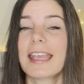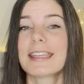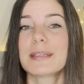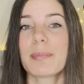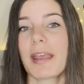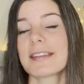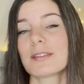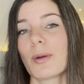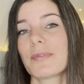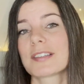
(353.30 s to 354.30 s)
It depends
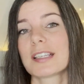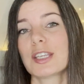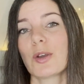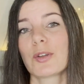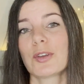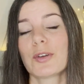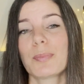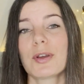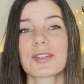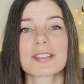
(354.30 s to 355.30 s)
obviously on your
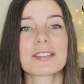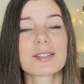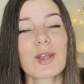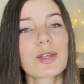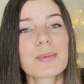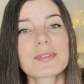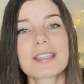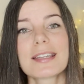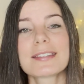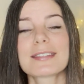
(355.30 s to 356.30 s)
personal
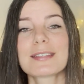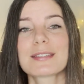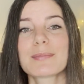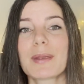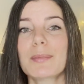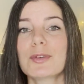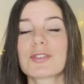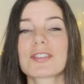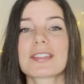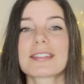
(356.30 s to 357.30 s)
circumstances. Maybe you're
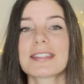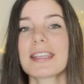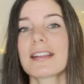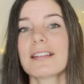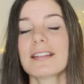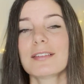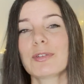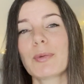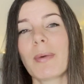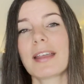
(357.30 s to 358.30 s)
just a single,
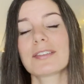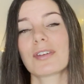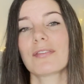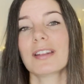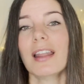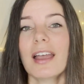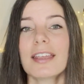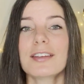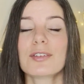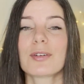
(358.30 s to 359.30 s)
you might travel
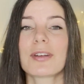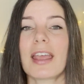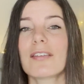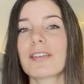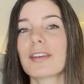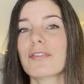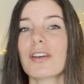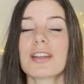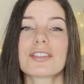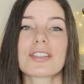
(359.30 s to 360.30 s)
light, you don't have any
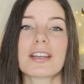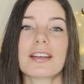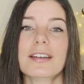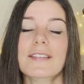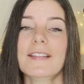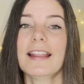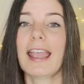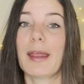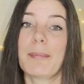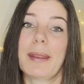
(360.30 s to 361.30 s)
furniture,
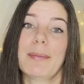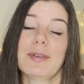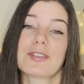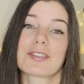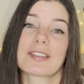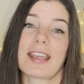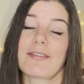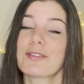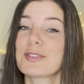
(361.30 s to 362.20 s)
and maybe just have a